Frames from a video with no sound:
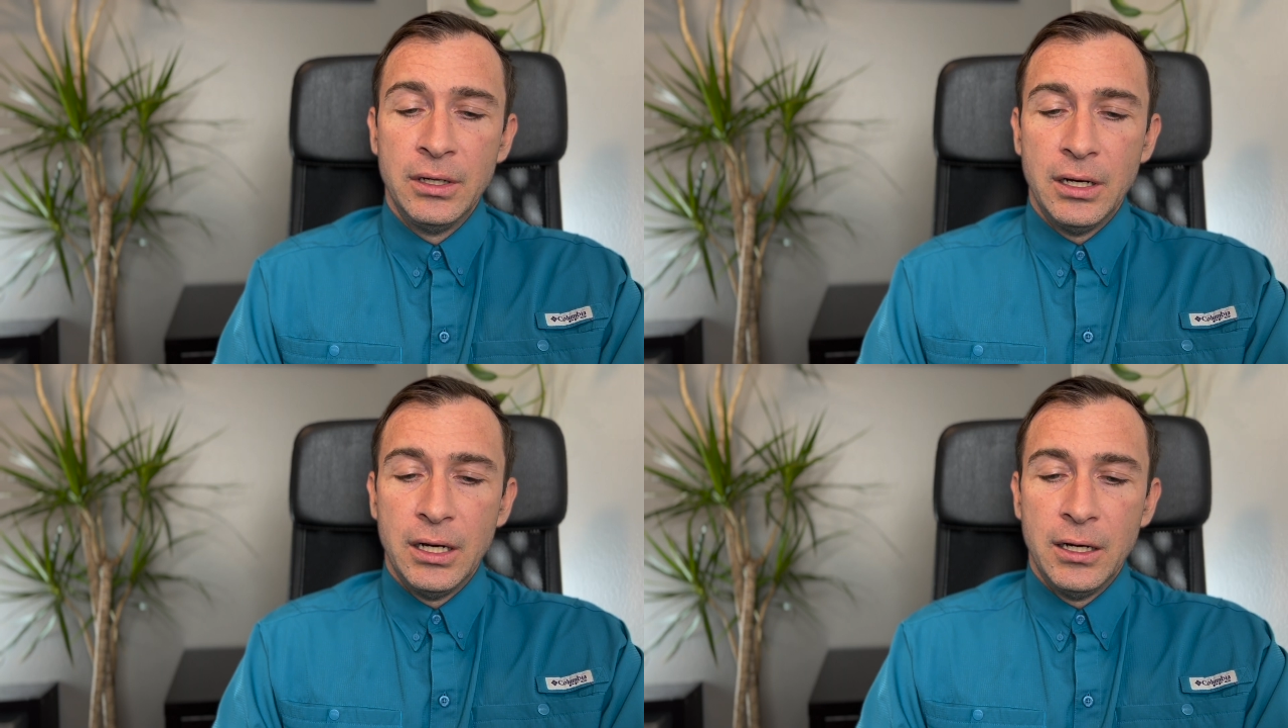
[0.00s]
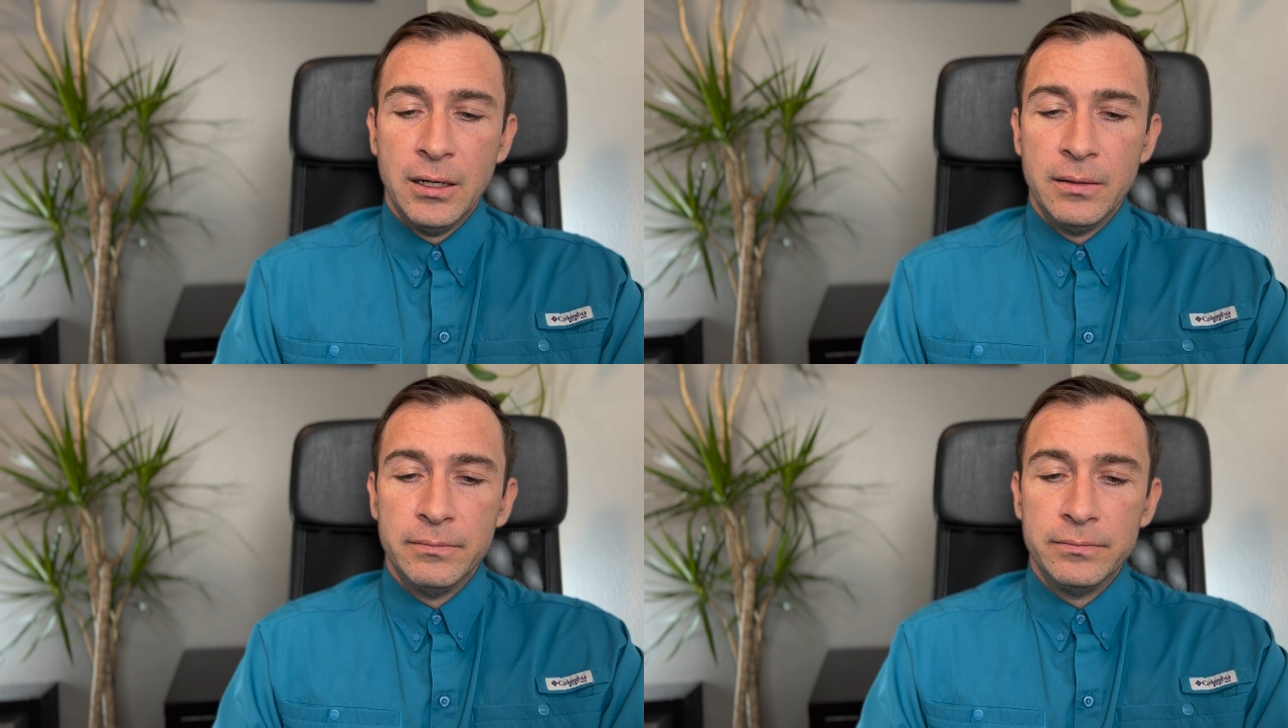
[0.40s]

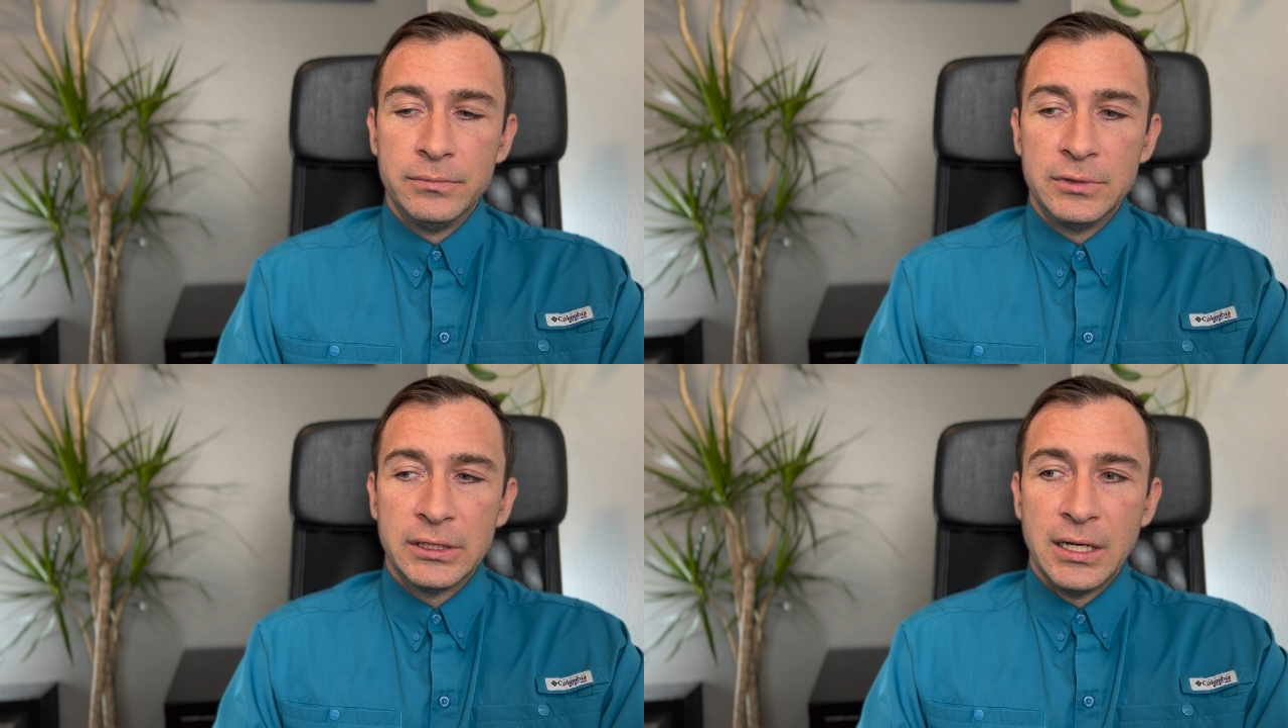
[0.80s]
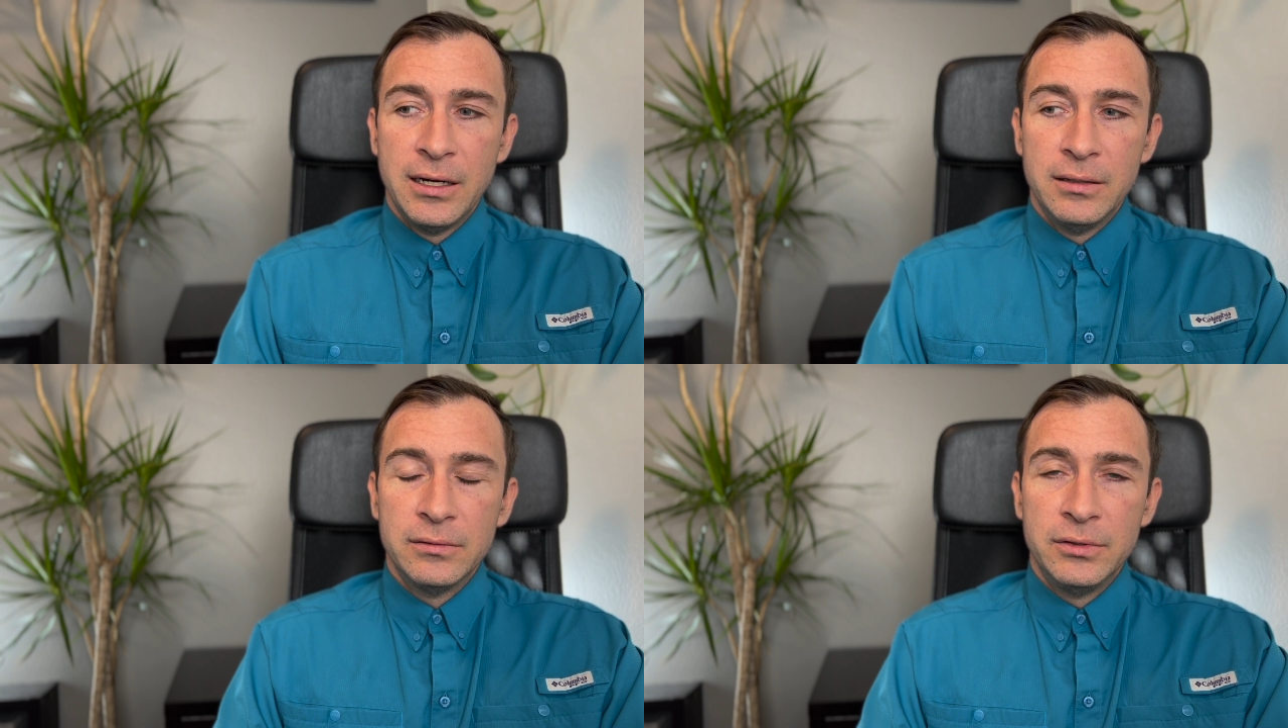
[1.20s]
to kind
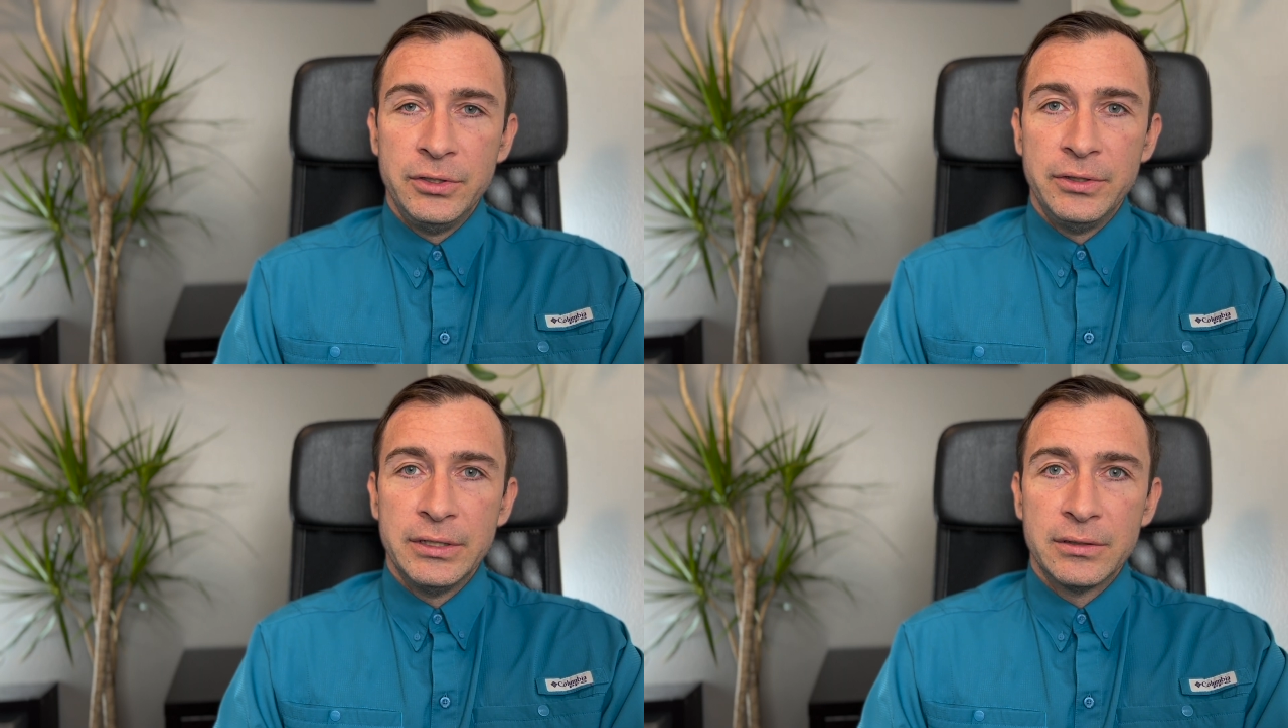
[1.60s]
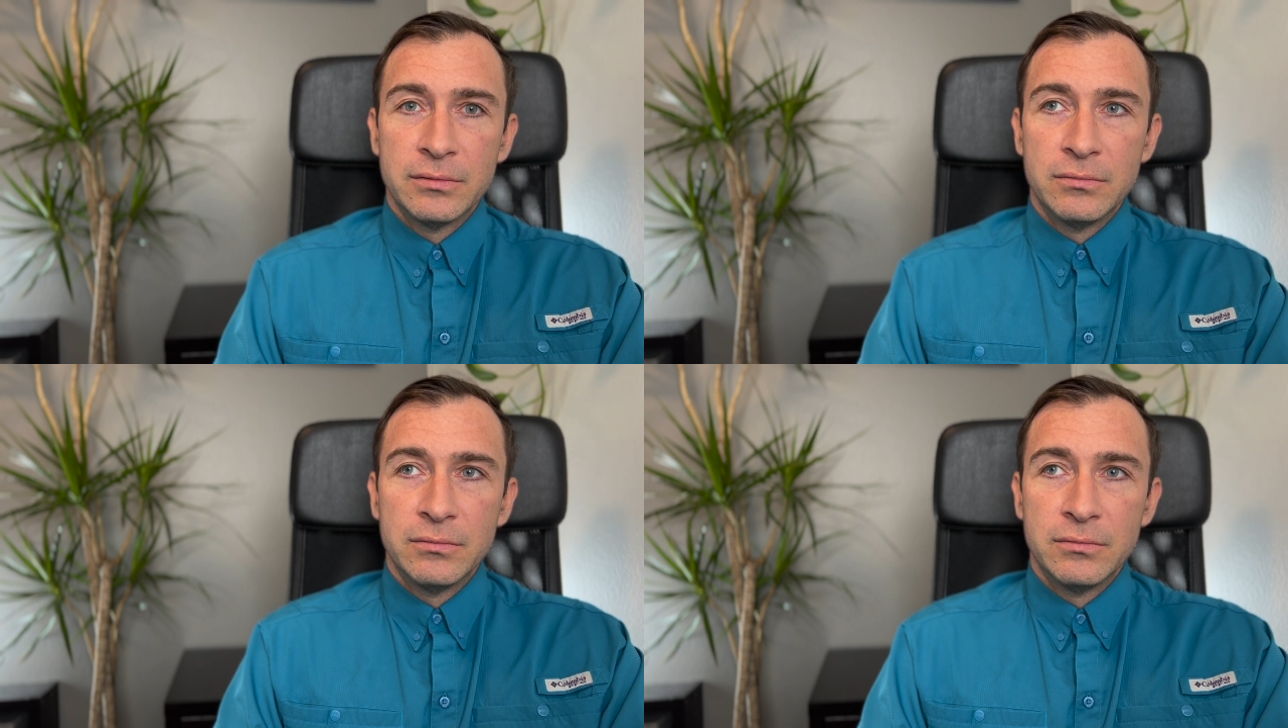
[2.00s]
of do this